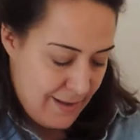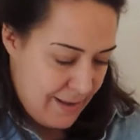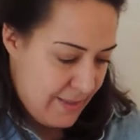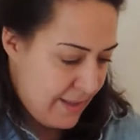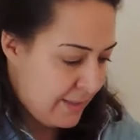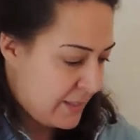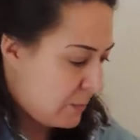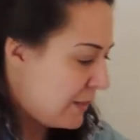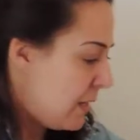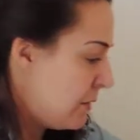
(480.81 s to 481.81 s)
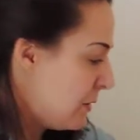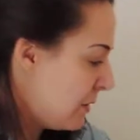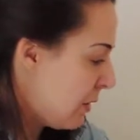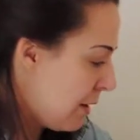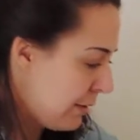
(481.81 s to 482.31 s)
I think that's what they
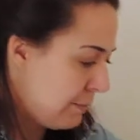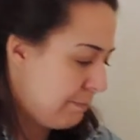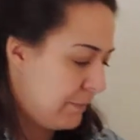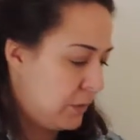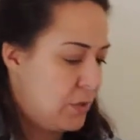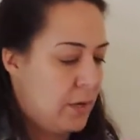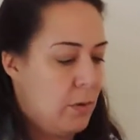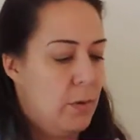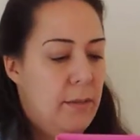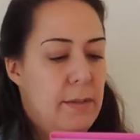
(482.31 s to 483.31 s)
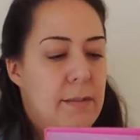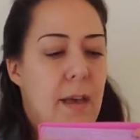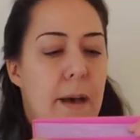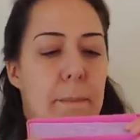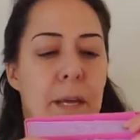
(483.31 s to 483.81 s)
used to call them. Try to hold this
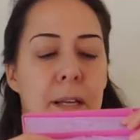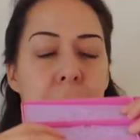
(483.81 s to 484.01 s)
up.